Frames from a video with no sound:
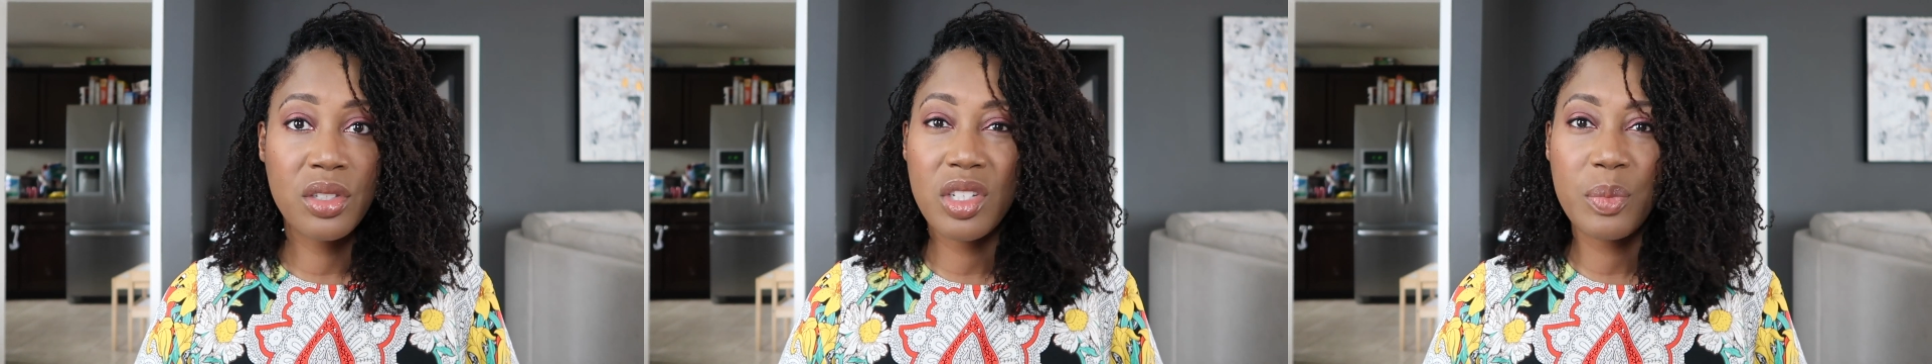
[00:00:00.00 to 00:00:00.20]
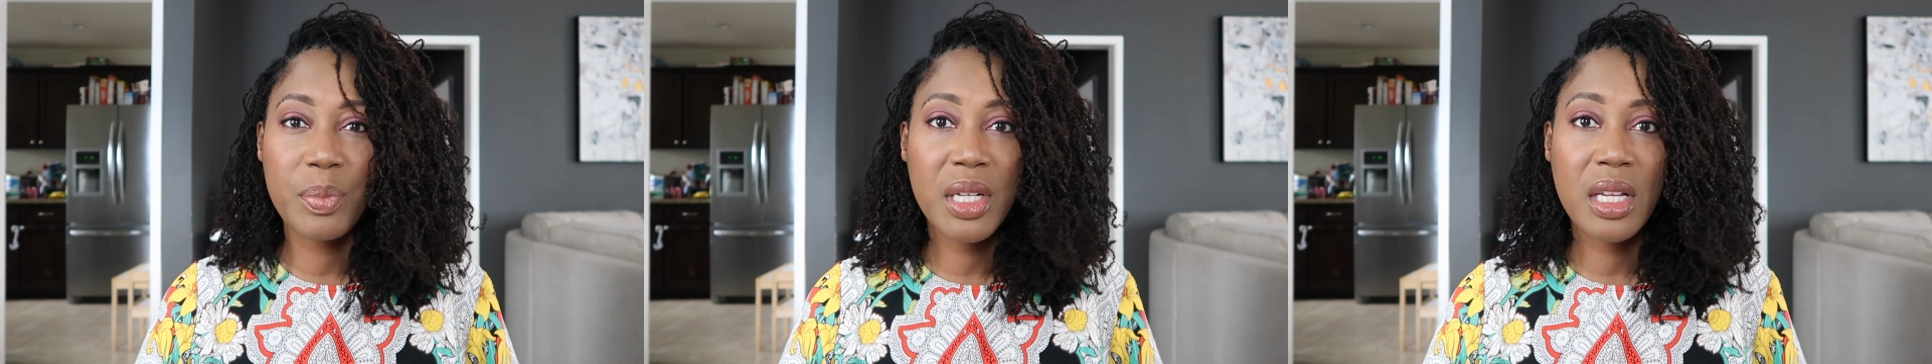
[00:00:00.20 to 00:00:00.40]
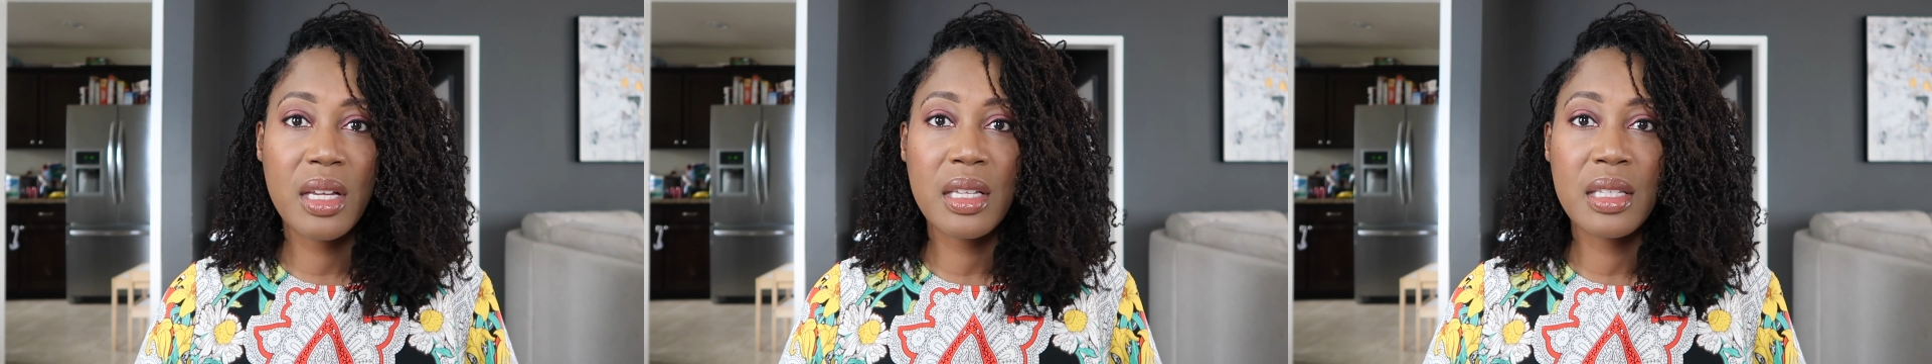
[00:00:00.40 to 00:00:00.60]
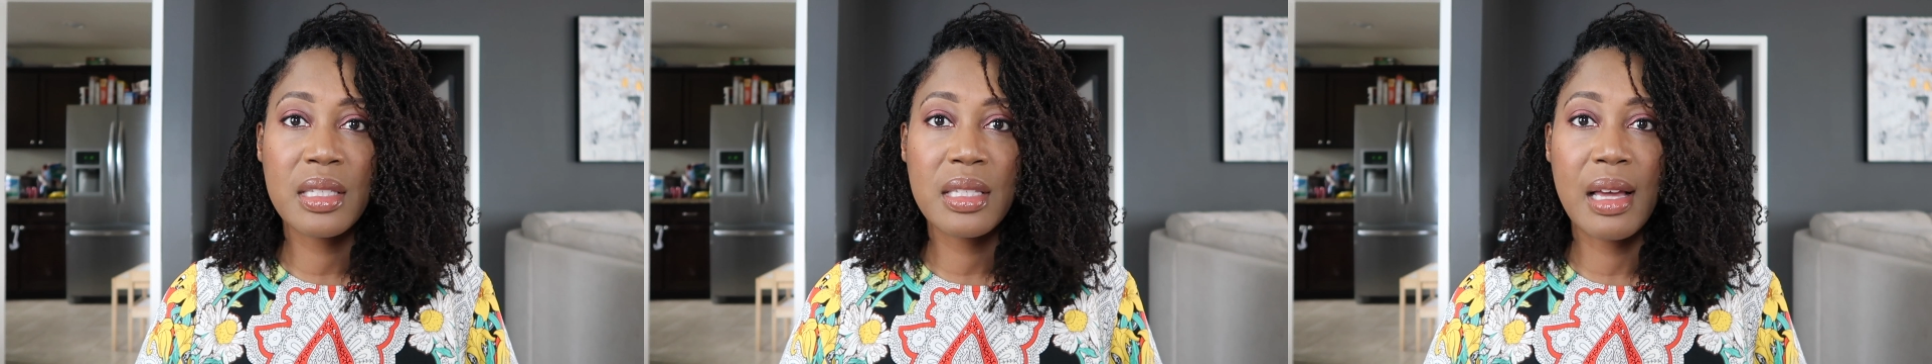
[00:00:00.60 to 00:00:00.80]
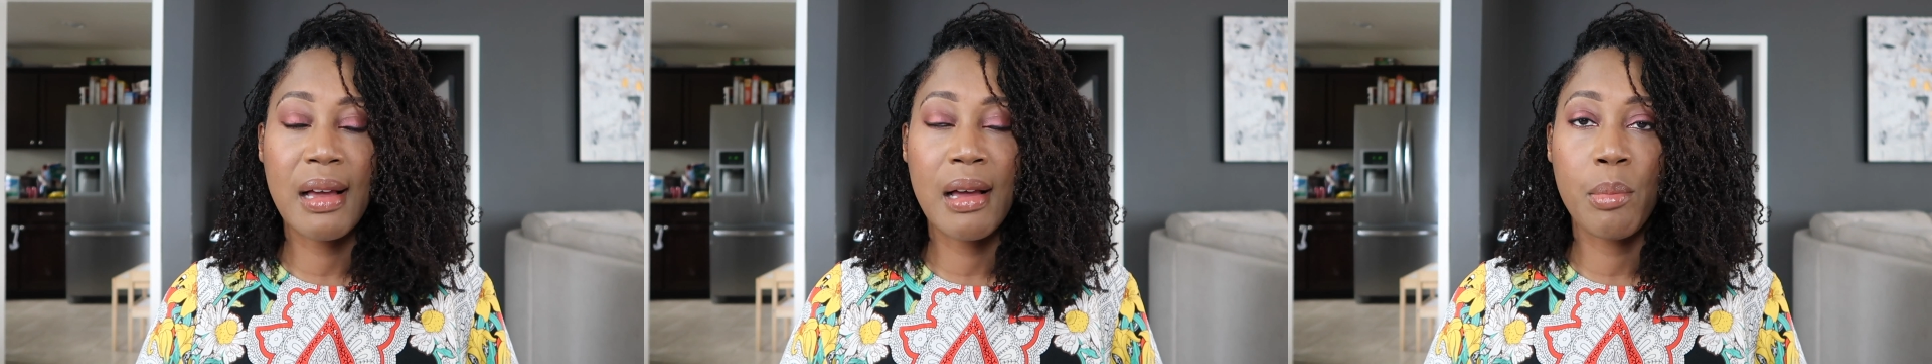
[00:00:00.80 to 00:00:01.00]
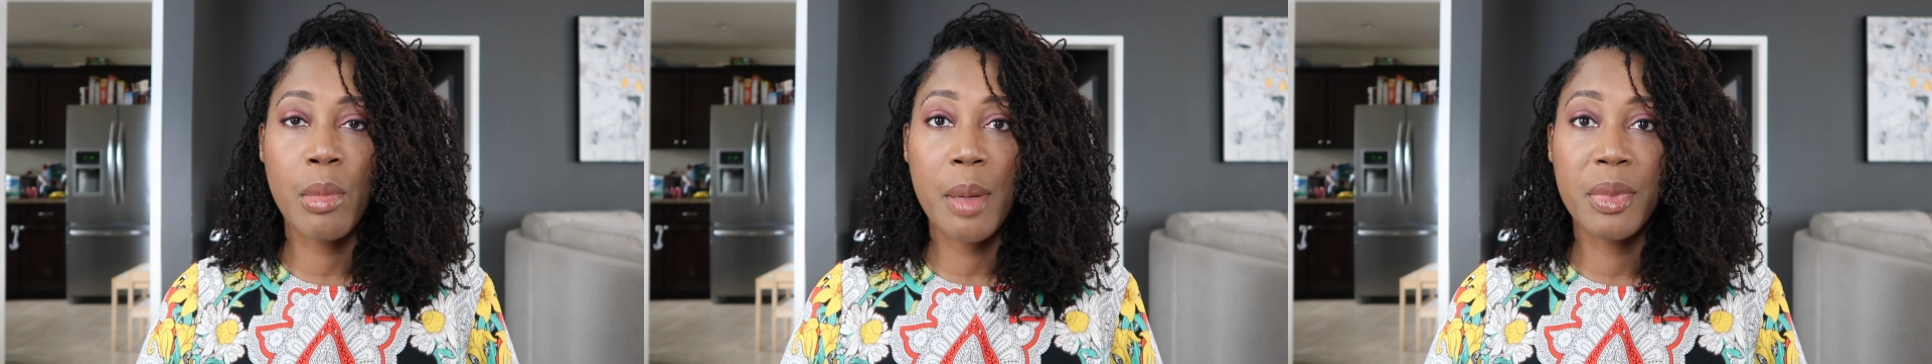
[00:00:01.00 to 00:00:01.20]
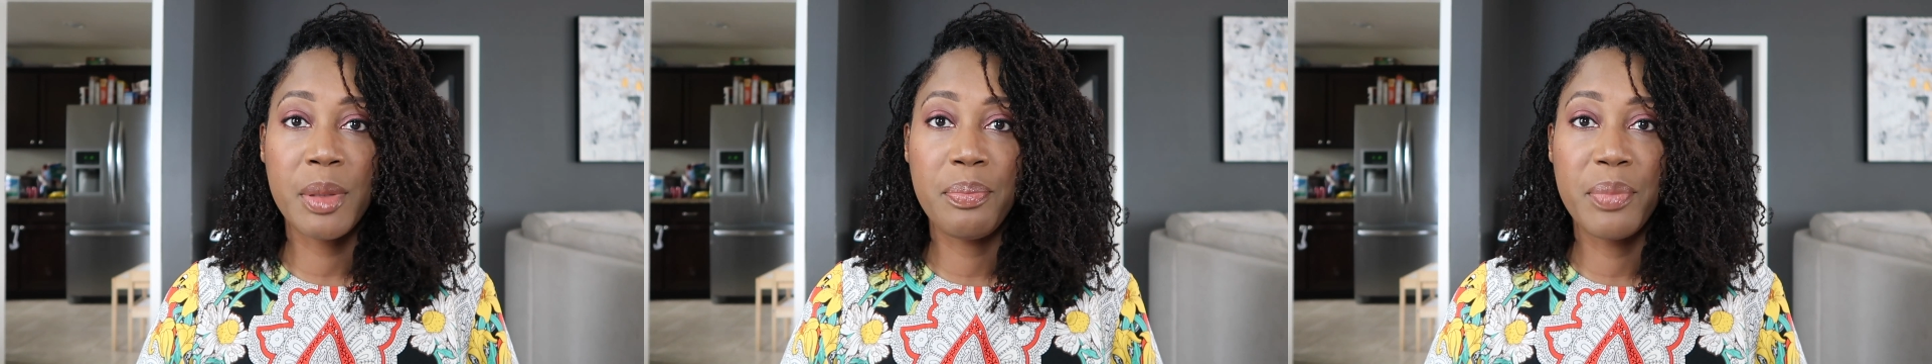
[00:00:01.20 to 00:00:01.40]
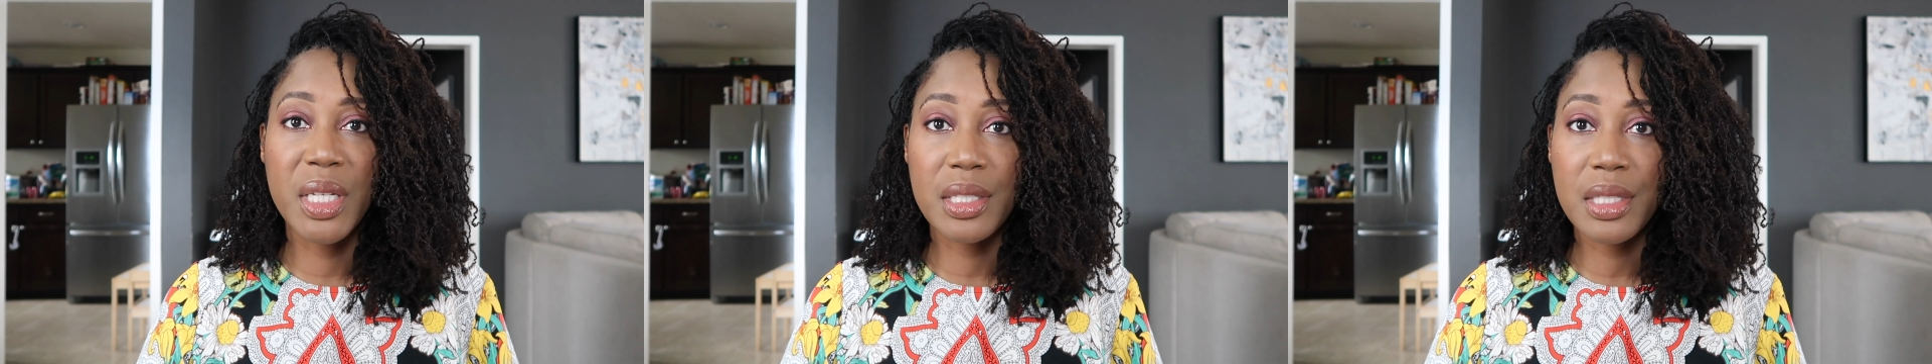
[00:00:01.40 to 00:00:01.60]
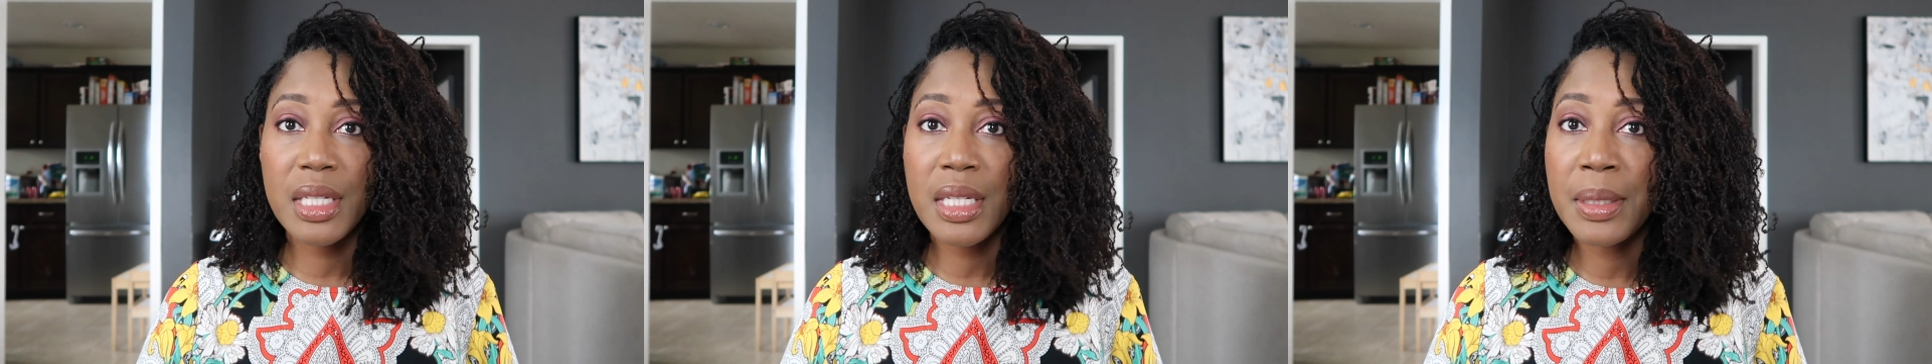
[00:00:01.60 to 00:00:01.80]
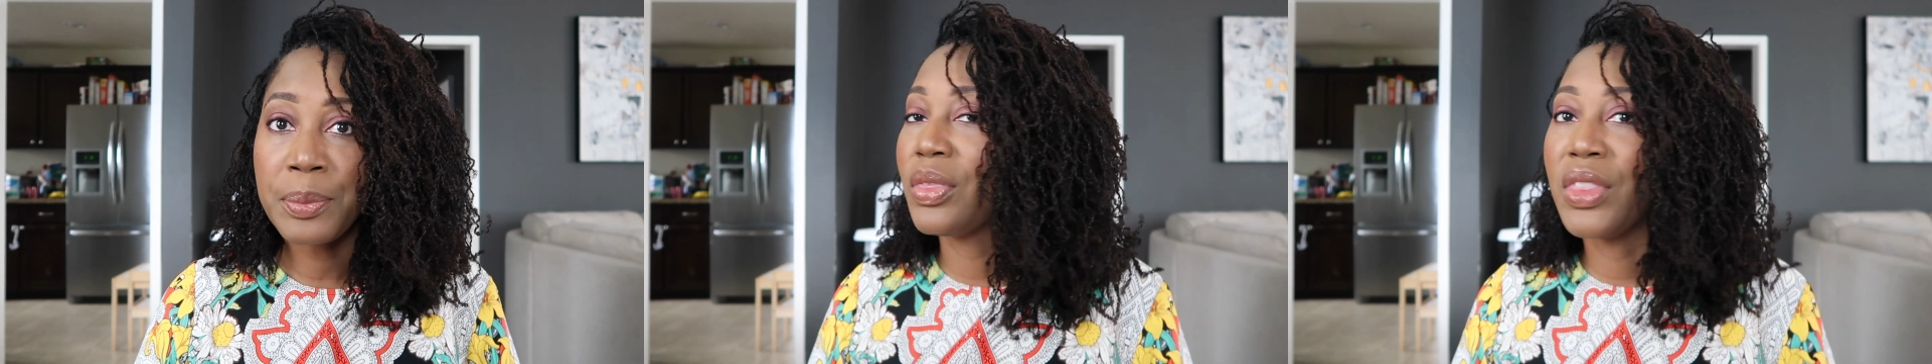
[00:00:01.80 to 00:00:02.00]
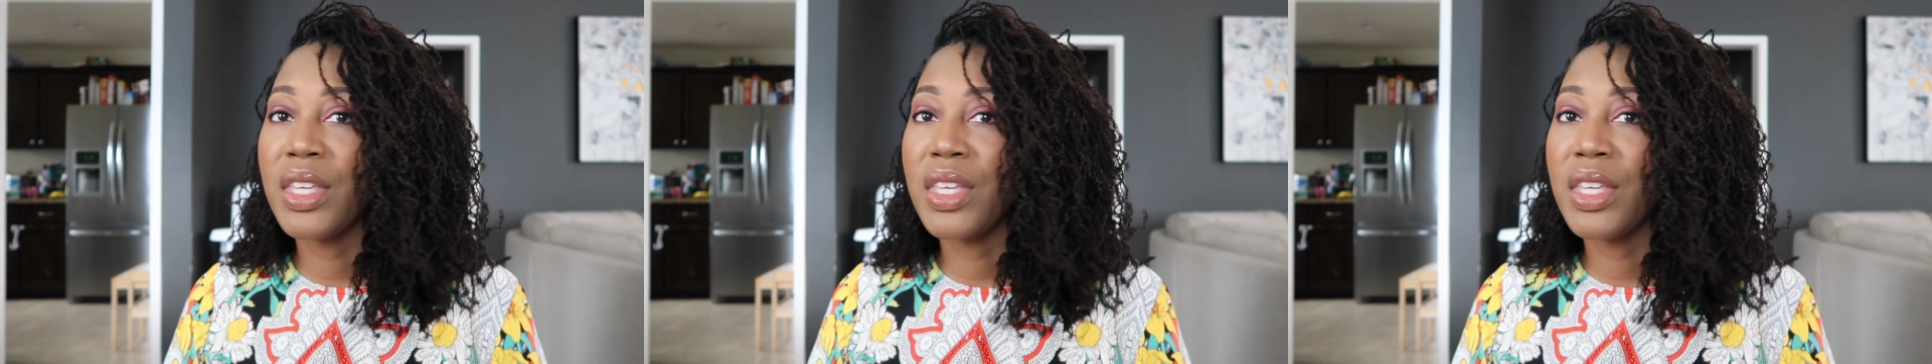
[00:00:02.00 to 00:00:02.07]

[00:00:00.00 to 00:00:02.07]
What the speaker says: just because I've been busy.